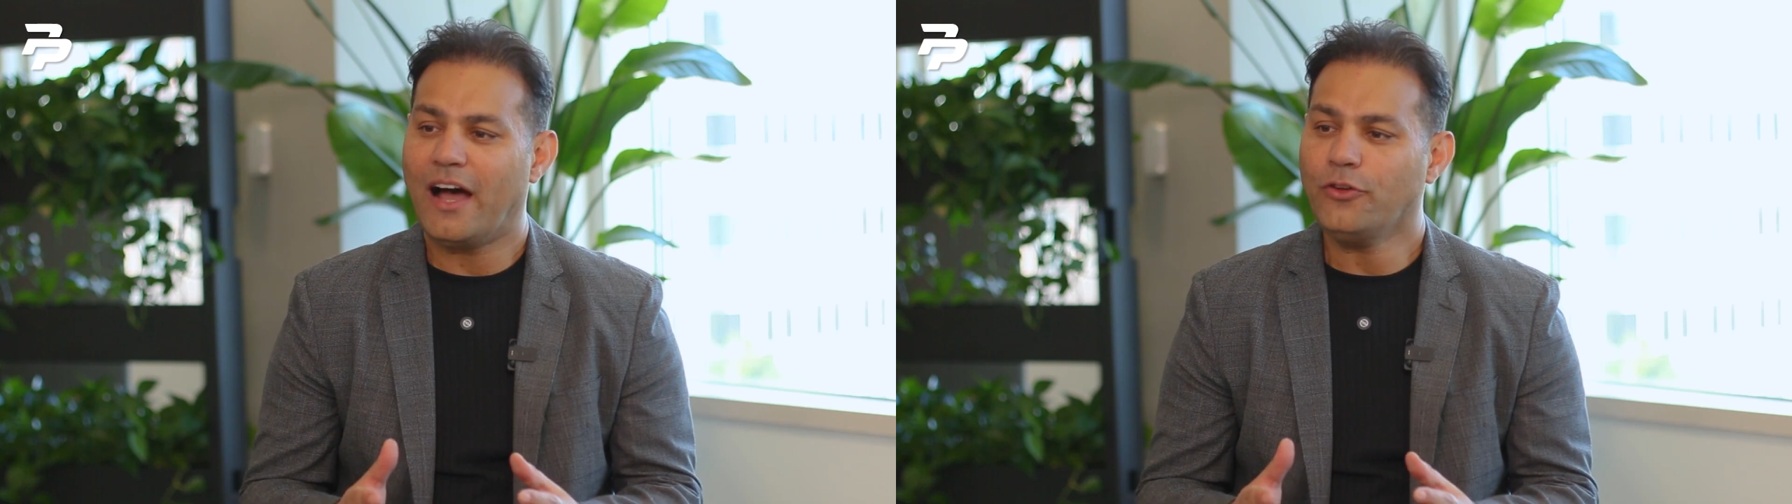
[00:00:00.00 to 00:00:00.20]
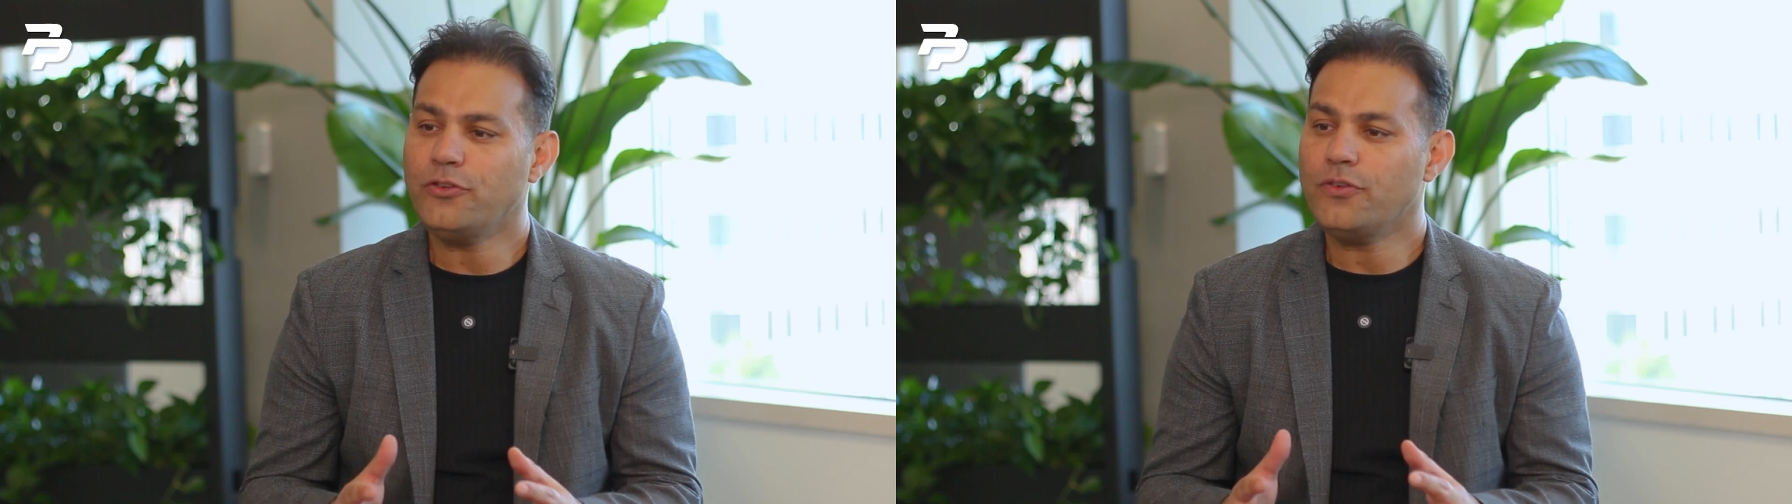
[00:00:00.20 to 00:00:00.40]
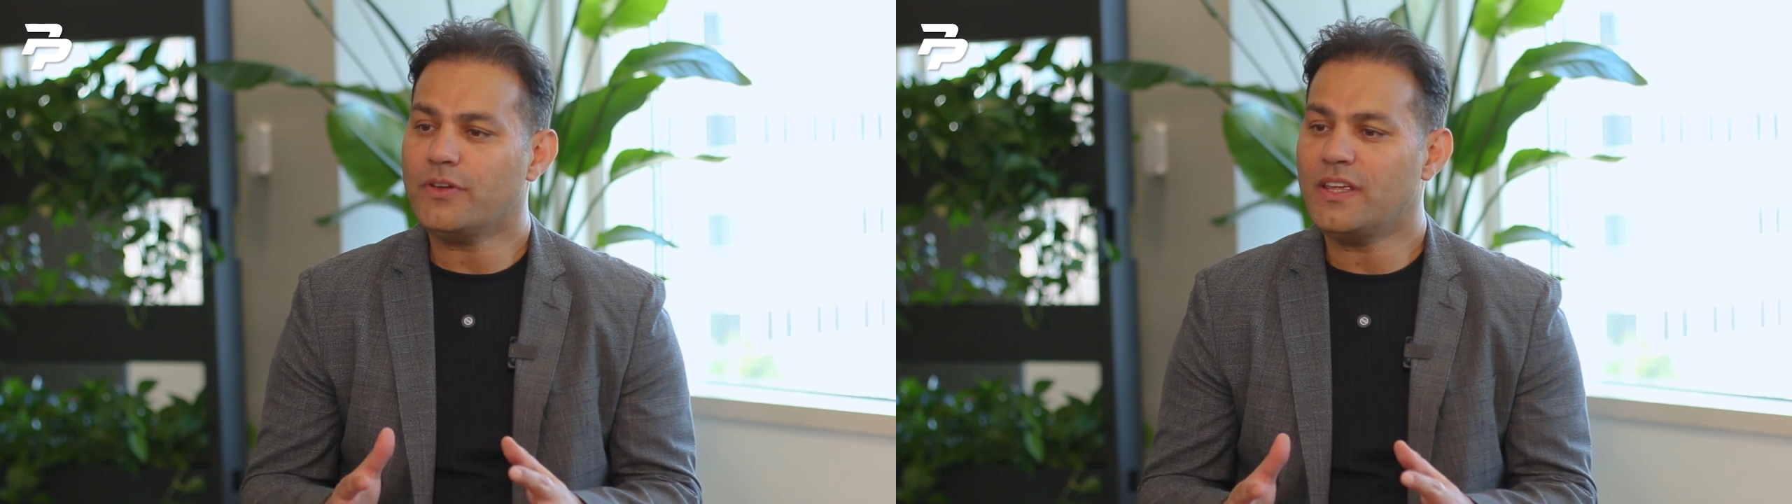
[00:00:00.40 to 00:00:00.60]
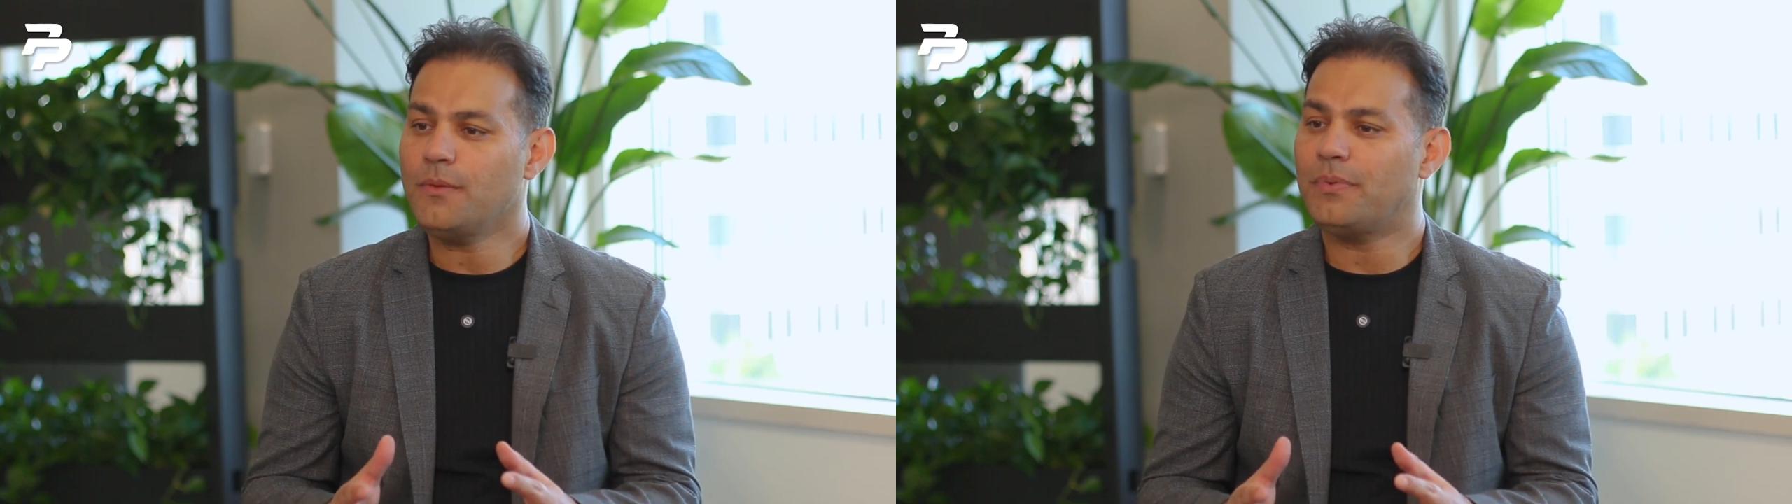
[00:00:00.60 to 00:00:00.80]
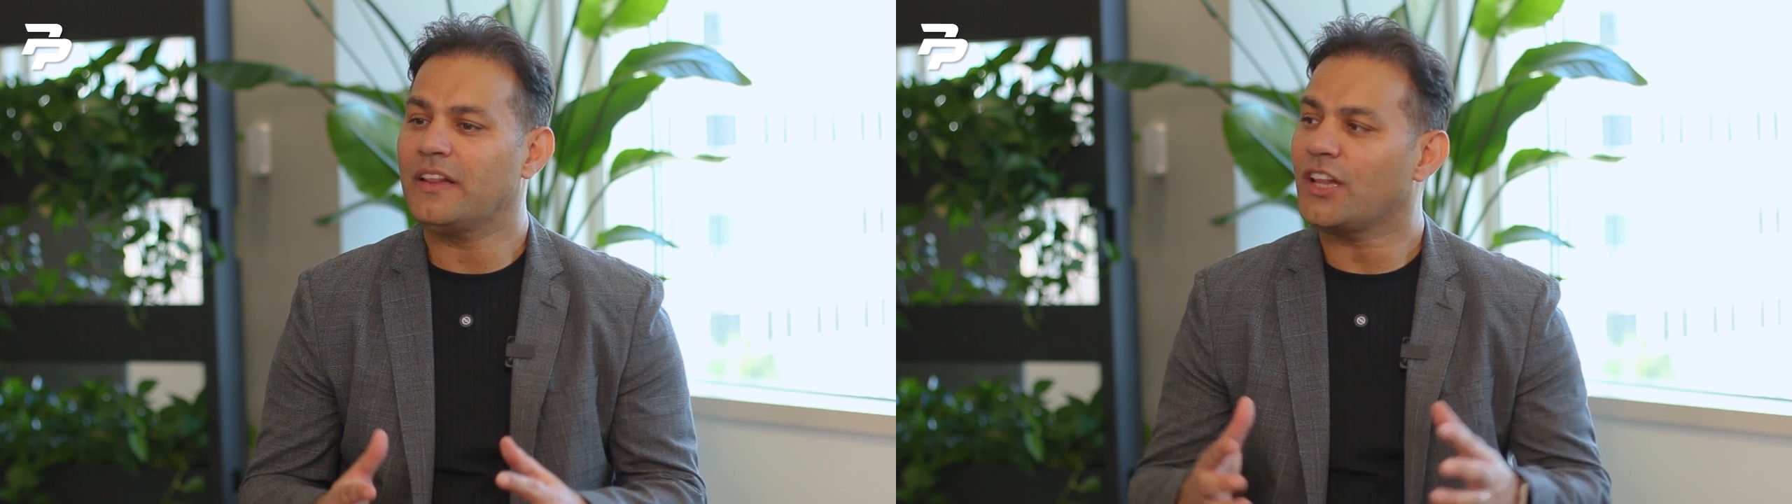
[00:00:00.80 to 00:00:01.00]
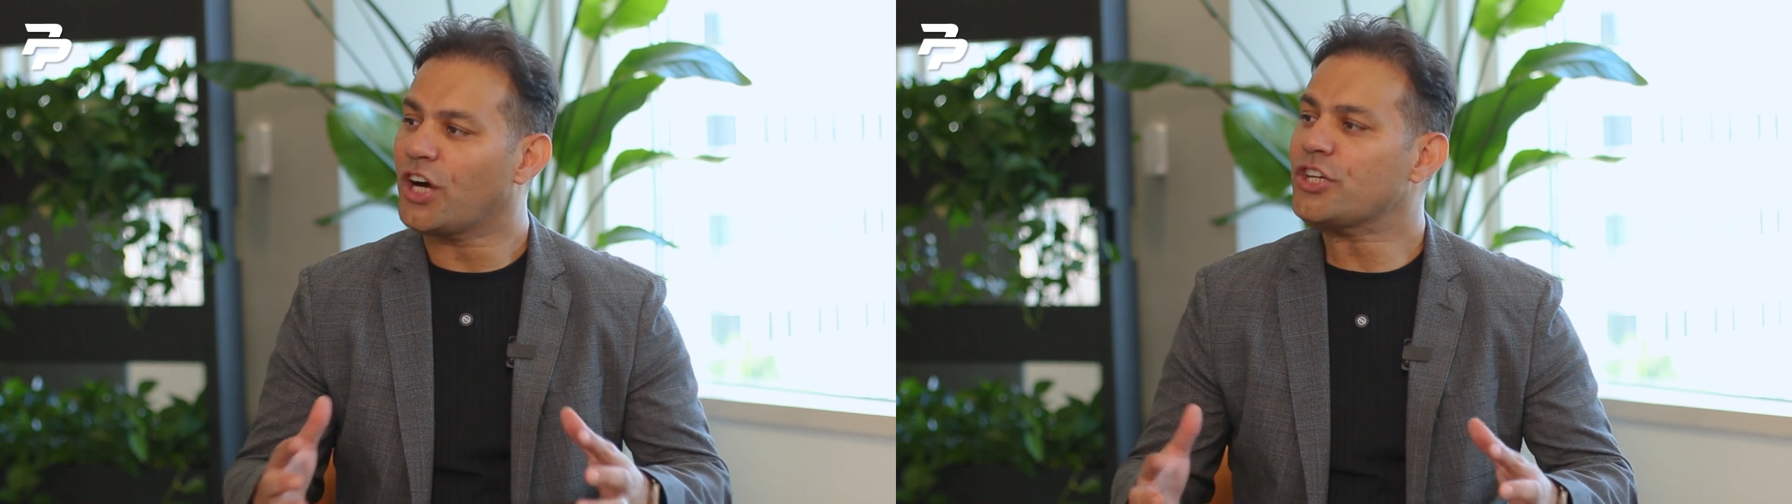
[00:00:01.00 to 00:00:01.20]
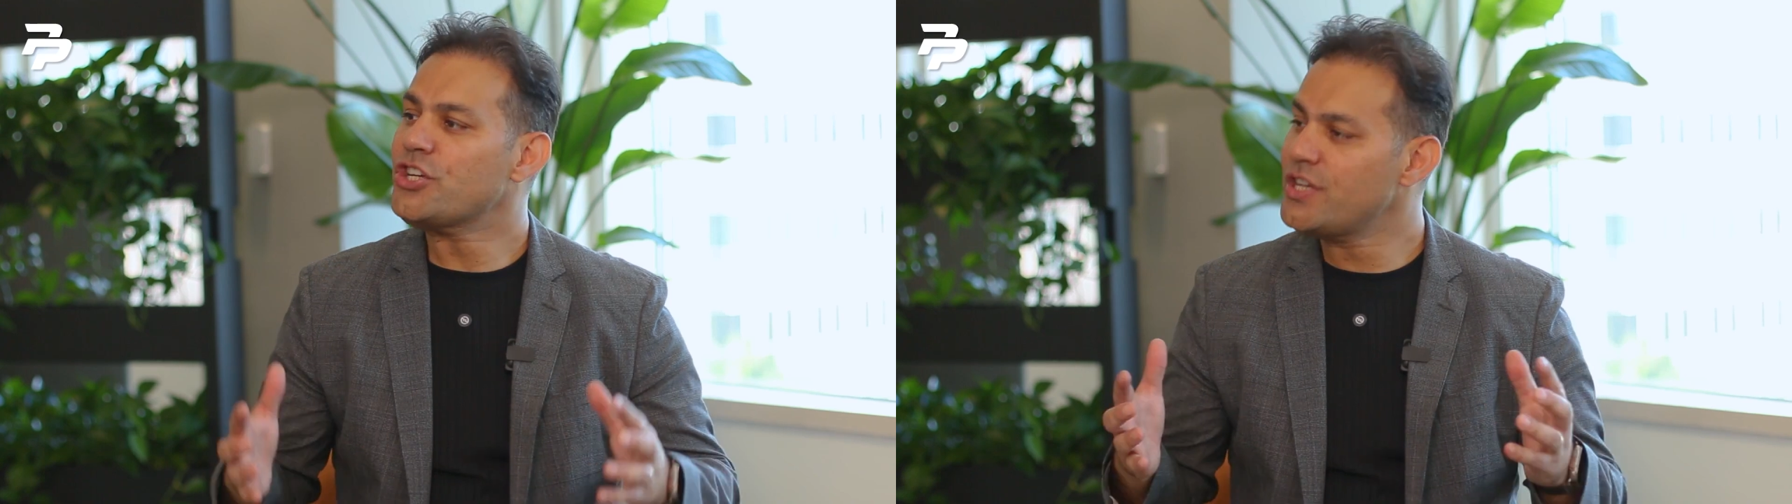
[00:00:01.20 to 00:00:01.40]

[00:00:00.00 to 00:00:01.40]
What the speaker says: how do you keep a large